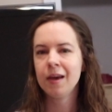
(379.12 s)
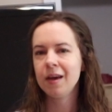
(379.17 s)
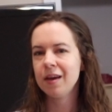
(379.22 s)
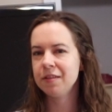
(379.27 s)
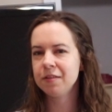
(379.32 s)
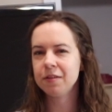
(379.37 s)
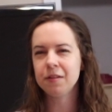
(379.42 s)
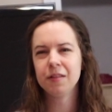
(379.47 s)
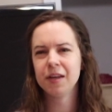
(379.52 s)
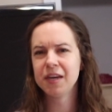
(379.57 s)

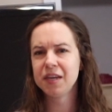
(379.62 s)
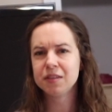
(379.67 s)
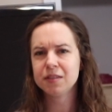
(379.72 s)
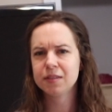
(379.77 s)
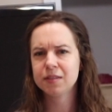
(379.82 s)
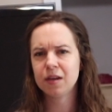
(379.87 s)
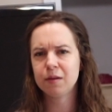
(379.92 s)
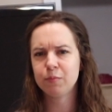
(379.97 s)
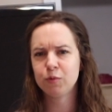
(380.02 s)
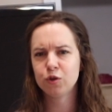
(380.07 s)
In the late
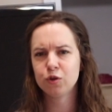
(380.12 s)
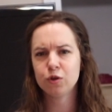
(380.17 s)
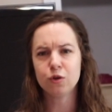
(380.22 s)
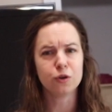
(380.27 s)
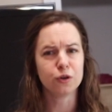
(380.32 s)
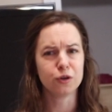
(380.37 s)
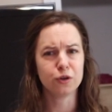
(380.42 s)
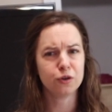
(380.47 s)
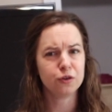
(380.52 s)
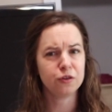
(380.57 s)
summer
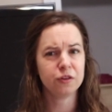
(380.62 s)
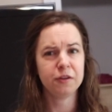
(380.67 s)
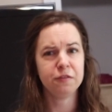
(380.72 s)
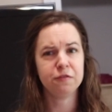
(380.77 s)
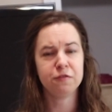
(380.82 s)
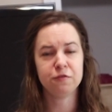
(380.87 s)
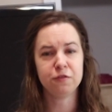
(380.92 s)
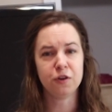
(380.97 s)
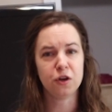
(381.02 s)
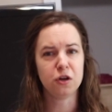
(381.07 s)
or early
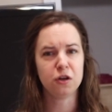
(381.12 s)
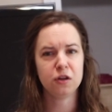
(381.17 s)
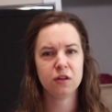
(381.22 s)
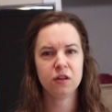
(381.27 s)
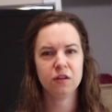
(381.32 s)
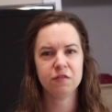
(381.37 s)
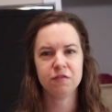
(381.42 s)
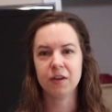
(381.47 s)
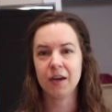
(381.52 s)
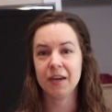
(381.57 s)
fall
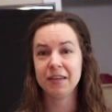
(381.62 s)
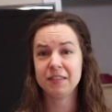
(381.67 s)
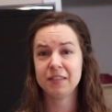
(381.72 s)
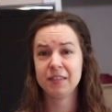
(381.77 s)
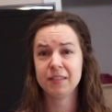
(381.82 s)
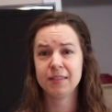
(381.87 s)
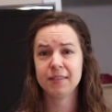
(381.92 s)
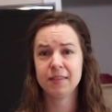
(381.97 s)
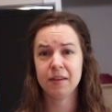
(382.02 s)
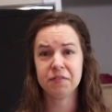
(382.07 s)
of
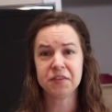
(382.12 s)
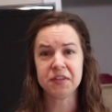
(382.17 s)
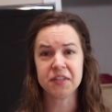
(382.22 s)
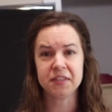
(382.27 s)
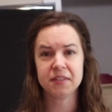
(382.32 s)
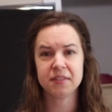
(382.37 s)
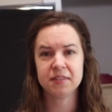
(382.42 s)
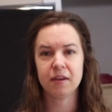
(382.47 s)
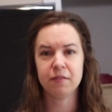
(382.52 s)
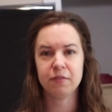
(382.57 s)

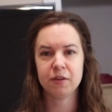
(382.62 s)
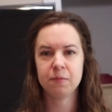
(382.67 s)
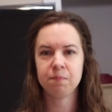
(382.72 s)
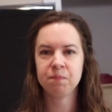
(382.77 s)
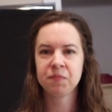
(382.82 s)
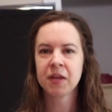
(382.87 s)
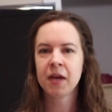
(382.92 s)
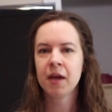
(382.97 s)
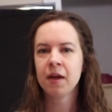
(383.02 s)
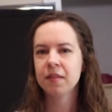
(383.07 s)

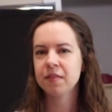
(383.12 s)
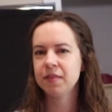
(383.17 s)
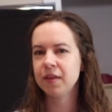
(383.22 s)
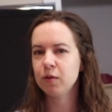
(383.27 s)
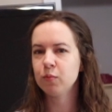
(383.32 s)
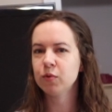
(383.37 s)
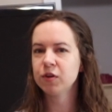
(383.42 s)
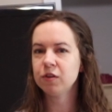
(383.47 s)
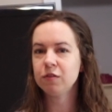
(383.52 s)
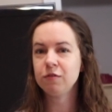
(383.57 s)
1977,
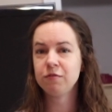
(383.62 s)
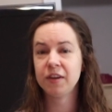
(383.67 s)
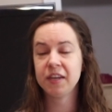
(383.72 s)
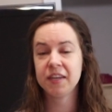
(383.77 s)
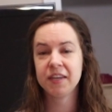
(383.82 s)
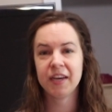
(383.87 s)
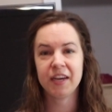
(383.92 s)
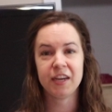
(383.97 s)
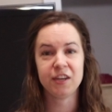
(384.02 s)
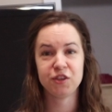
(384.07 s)
they went on
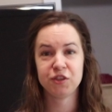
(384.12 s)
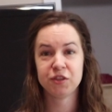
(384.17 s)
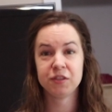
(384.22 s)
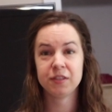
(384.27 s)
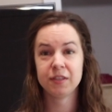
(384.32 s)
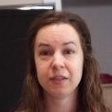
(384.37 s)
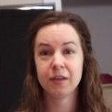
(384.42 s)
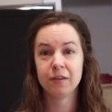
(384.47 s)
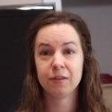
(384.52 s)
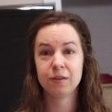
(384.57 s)
vacation
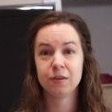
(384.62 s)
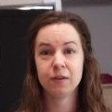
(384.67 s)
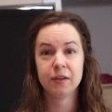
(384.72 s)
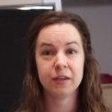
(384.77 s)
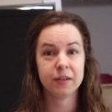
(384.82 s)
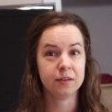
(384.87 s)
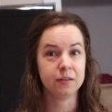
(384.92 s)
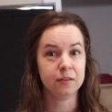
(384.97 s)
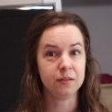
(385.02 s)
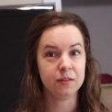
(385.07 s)
together
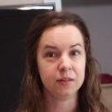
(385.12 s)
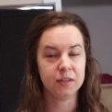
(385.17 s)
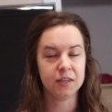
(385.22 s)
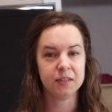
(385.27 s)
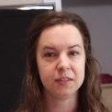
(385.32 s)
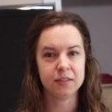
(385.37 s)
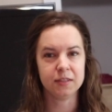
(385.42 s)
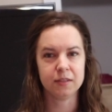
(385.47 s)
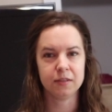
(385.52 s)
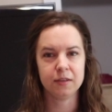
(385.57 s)
in
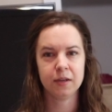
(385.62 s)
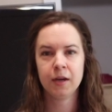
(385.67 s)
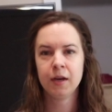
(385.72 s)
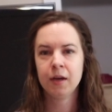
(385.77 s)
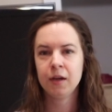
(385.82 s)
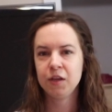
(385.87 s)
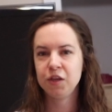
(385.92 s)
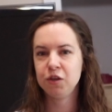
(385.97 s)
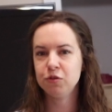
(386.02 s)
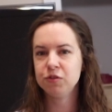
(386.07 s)
London
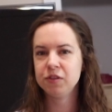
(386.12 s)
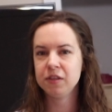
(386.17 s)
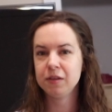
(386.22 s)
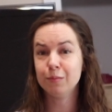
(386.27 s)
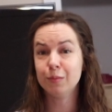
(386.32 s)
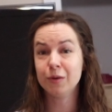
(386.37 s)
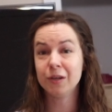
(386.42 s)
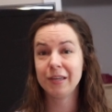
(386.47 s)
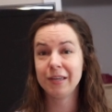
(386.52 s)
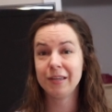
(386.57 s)

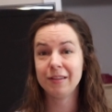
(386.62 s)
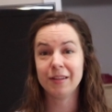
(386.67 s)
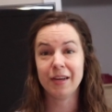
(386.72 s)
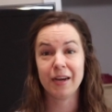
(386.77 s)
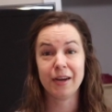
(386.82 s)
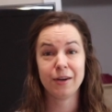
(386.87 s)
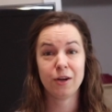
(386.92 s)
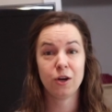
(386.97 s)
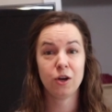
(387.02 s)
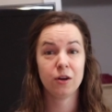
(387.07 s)
using money
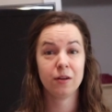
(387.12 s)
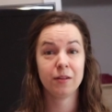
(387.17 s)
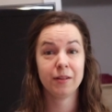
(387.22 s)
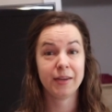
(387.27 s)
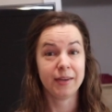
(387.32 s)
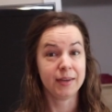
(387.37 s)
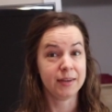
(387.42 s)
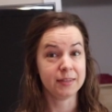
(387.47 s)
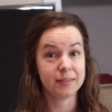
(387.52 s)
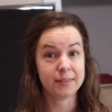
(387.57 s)
that
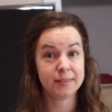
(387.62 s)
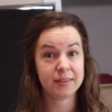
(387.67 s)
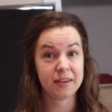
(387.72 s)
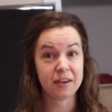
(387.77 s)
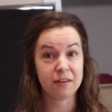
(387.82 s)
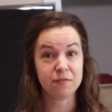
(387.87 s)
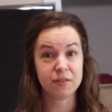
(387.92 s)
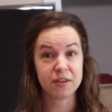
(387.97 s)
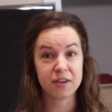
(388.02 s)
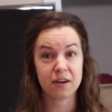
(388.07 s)
Holly had
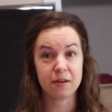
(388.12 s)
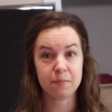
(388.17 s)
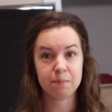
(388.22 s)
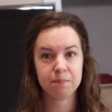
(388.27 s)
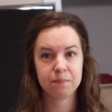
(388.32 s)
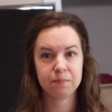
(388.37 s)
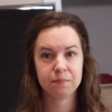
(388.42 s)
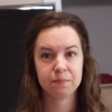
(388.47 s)
saved up.